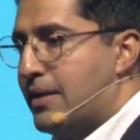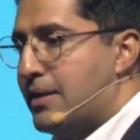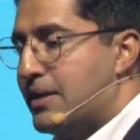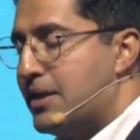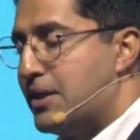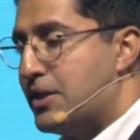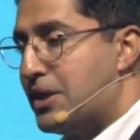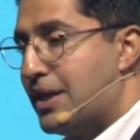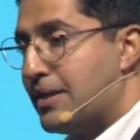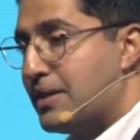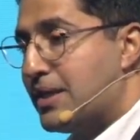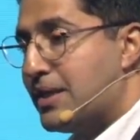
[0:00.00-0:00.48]

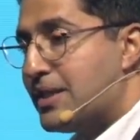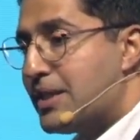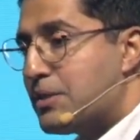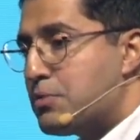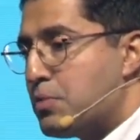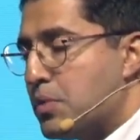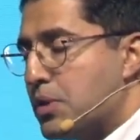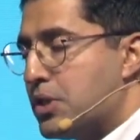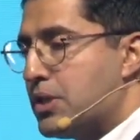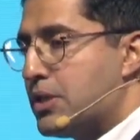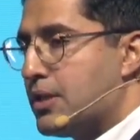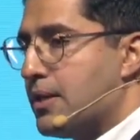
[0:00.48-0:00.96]
This
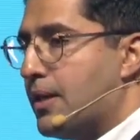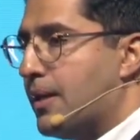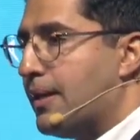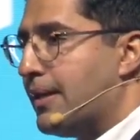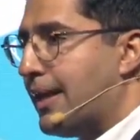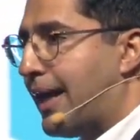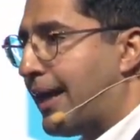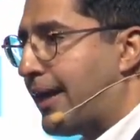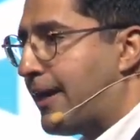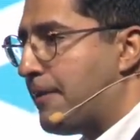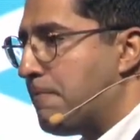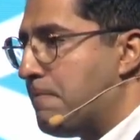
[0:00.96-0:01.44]
was
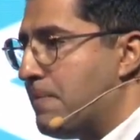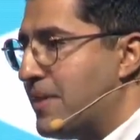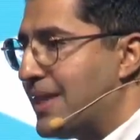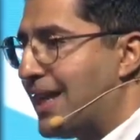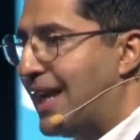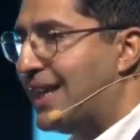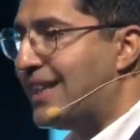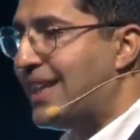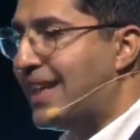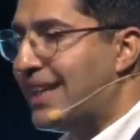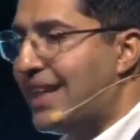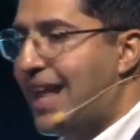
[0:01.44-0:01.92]
like
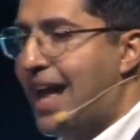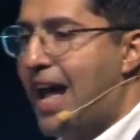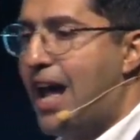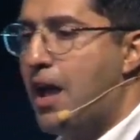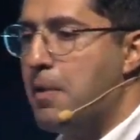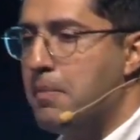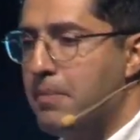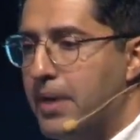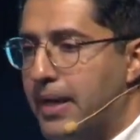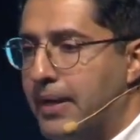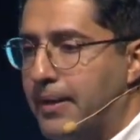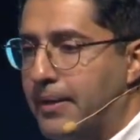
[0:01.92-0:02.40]
an
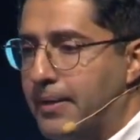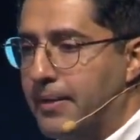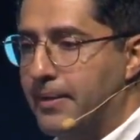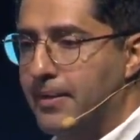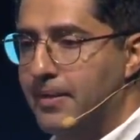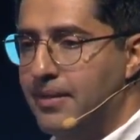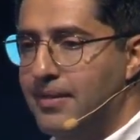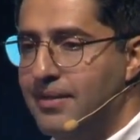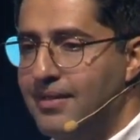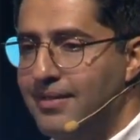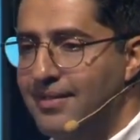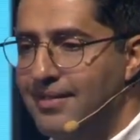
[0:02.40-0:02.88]
alarming
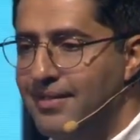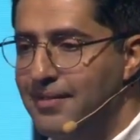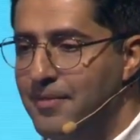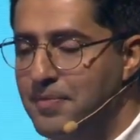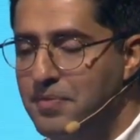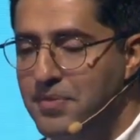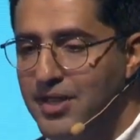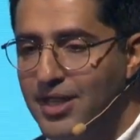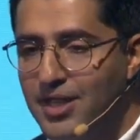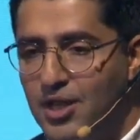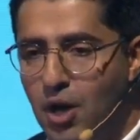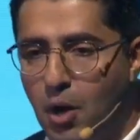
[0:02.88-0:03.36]

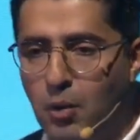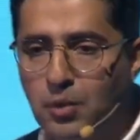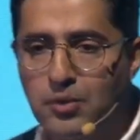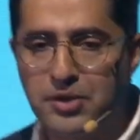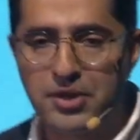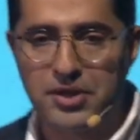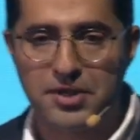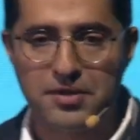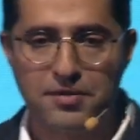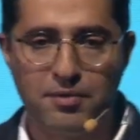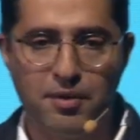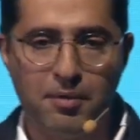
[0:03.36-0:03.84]

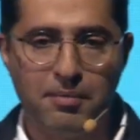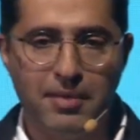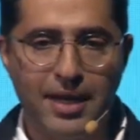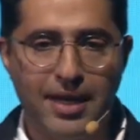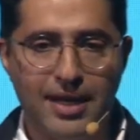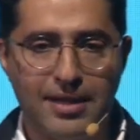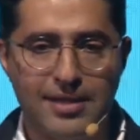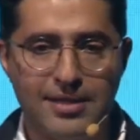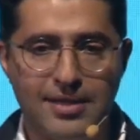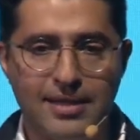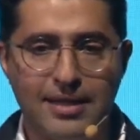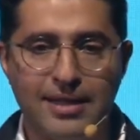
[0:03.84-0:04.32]
notice for
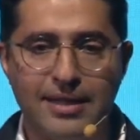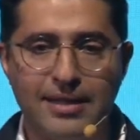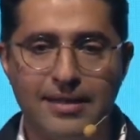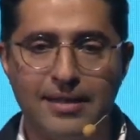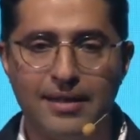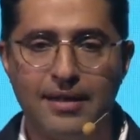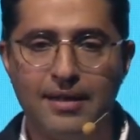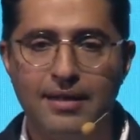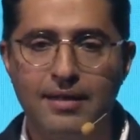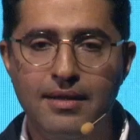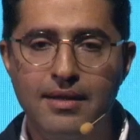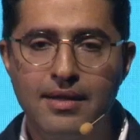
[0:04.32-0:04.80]
me as a
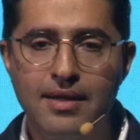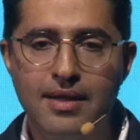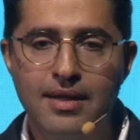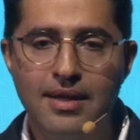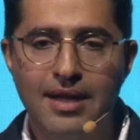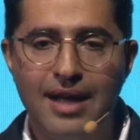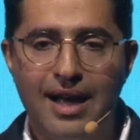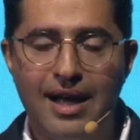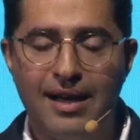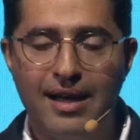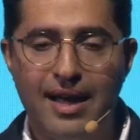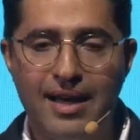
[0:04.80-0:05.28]
leader.
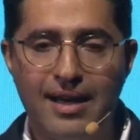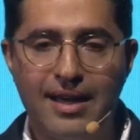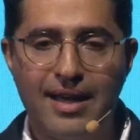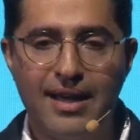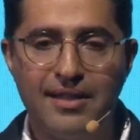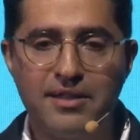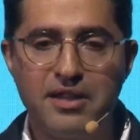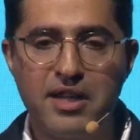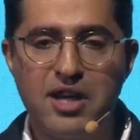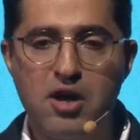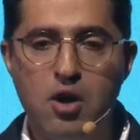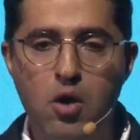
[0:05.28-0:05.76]
I
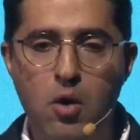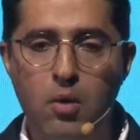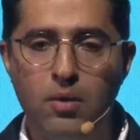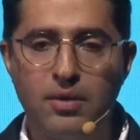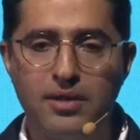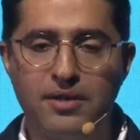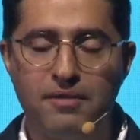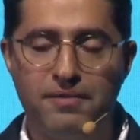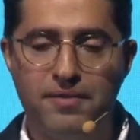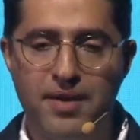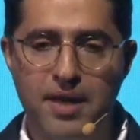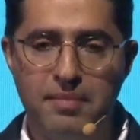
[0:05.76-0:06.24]
can
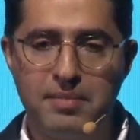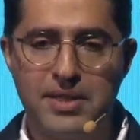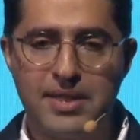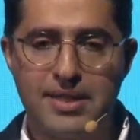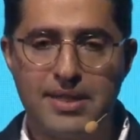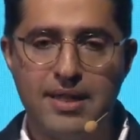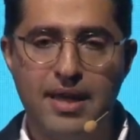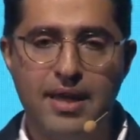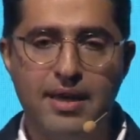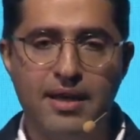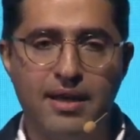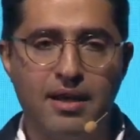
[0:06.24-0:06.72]
recall the famous
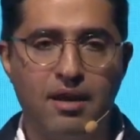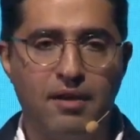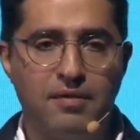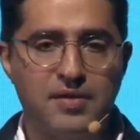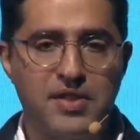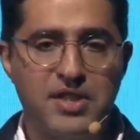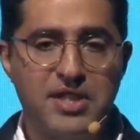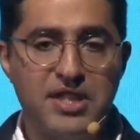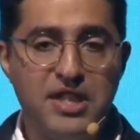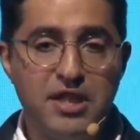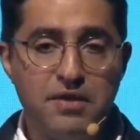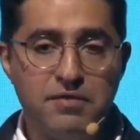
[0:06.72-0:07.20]
saying
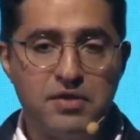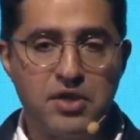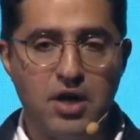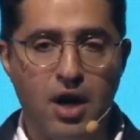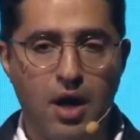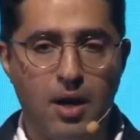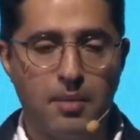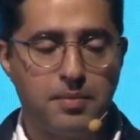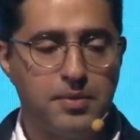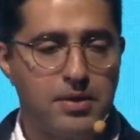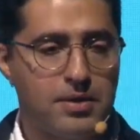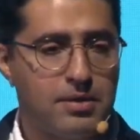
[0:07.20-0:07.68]
of Steve
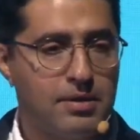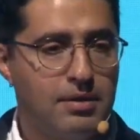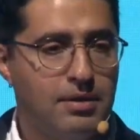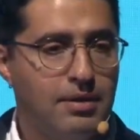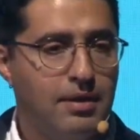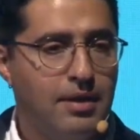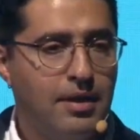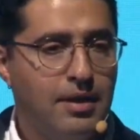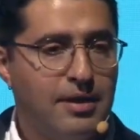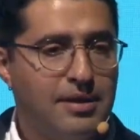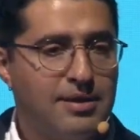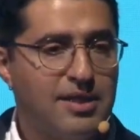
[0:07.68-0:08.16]
Jobs
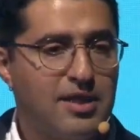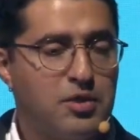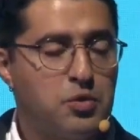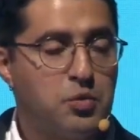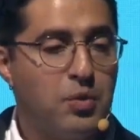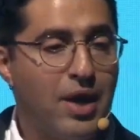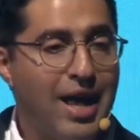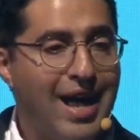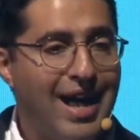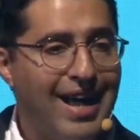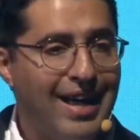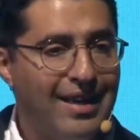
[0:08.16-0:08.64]

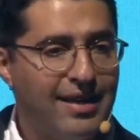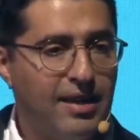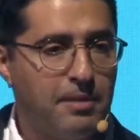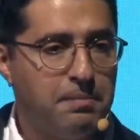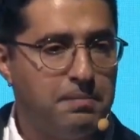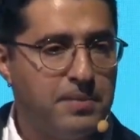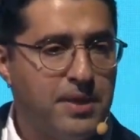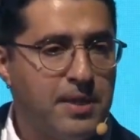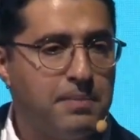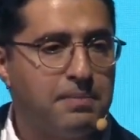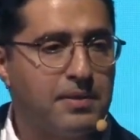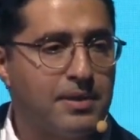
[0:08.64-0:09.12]
that we hire
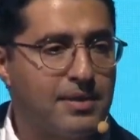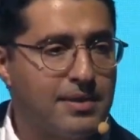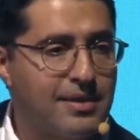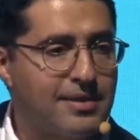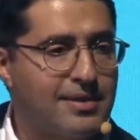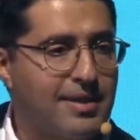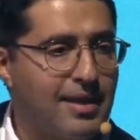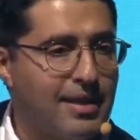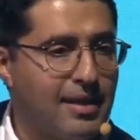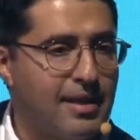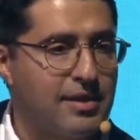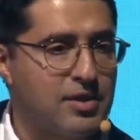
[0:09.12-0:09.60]
people
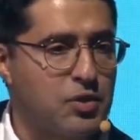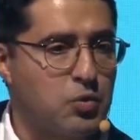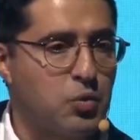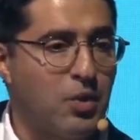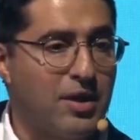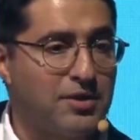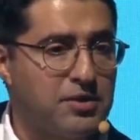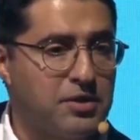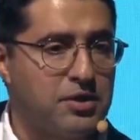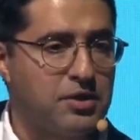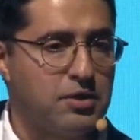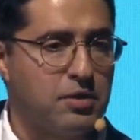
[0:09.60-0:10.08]
to tell us
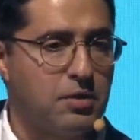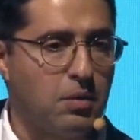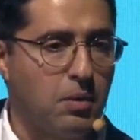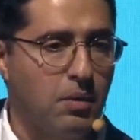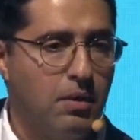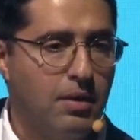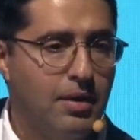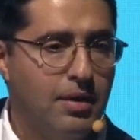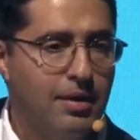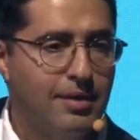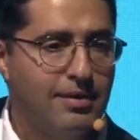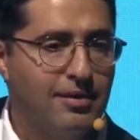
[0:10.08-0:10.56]
what to
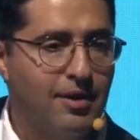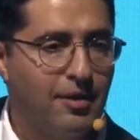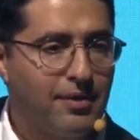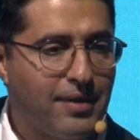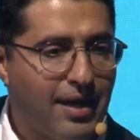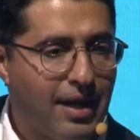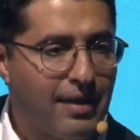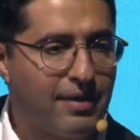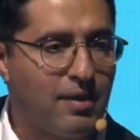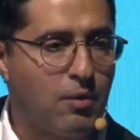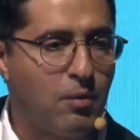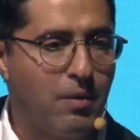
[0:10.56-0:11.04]
do, not
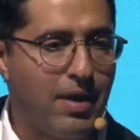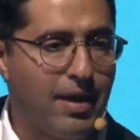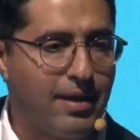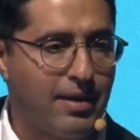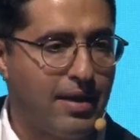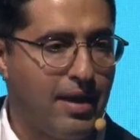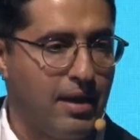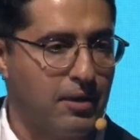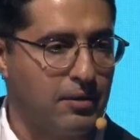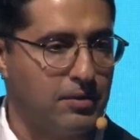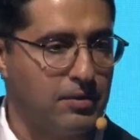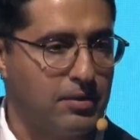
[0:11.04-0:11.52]
the other way
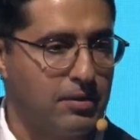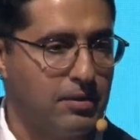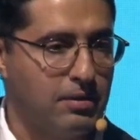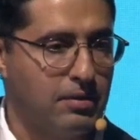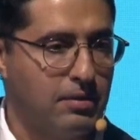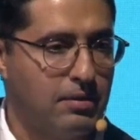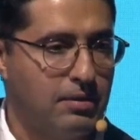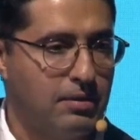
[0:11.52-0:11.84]
around.